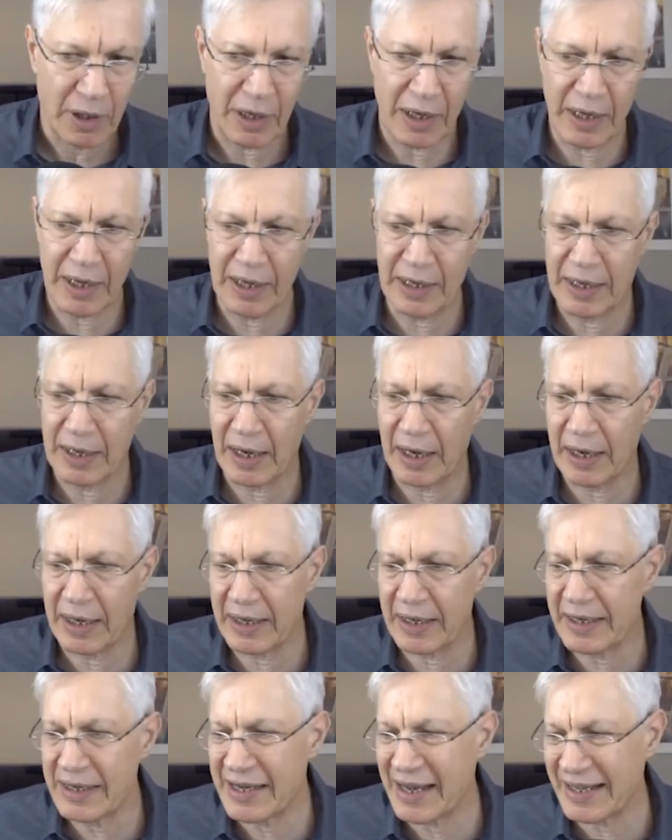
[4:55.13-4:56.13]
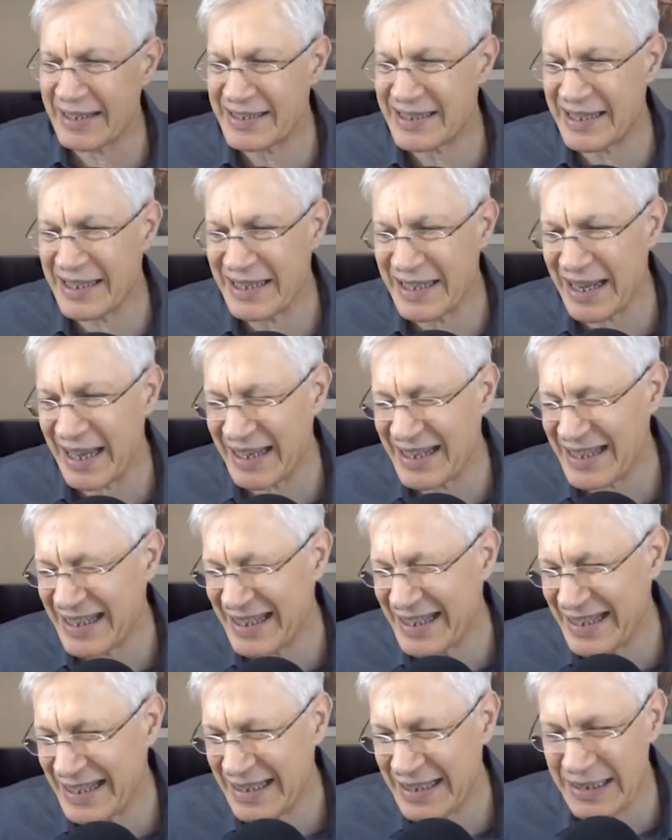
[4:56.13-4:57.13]
In, uh, in
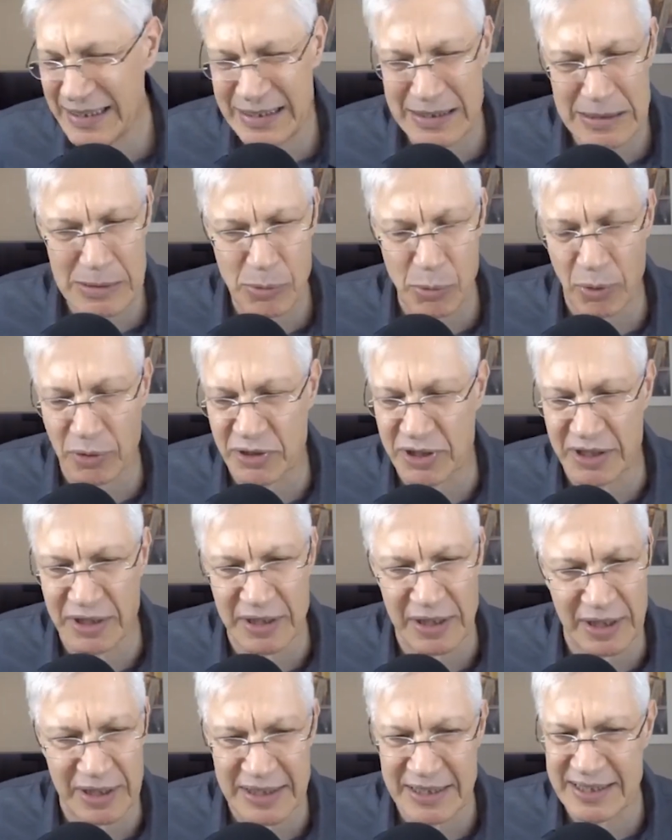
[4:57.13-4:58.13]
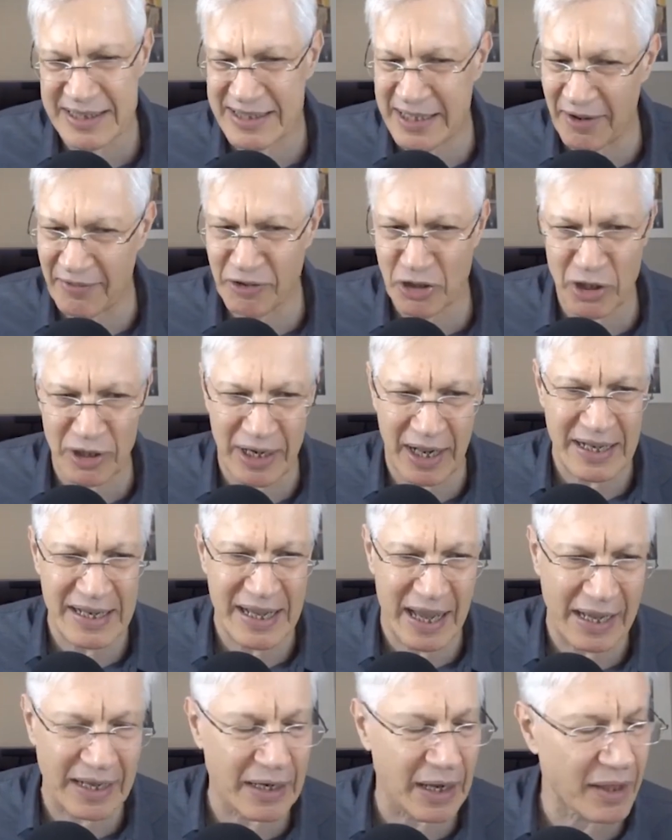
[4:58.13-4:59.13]
1990, was it 97 or
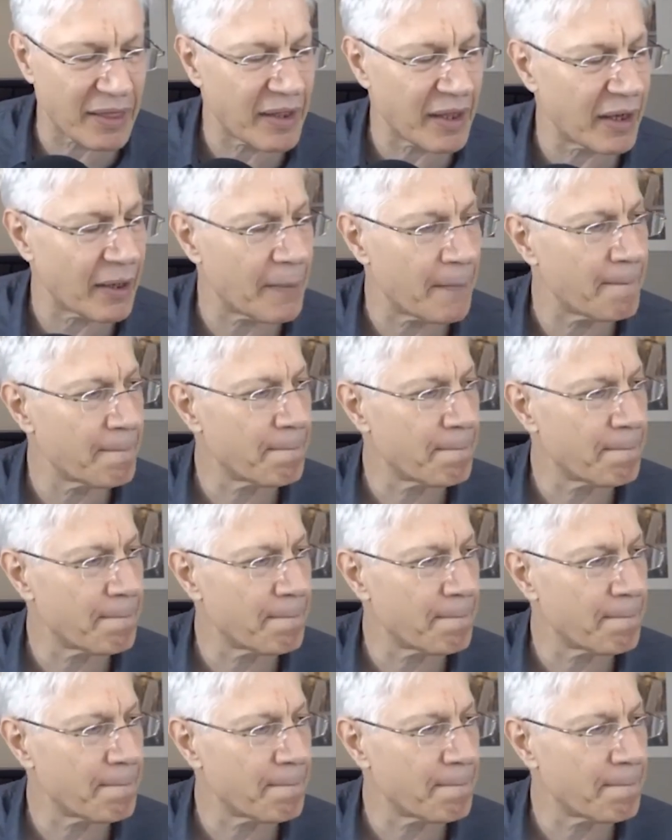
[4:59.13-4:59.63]
98, I think?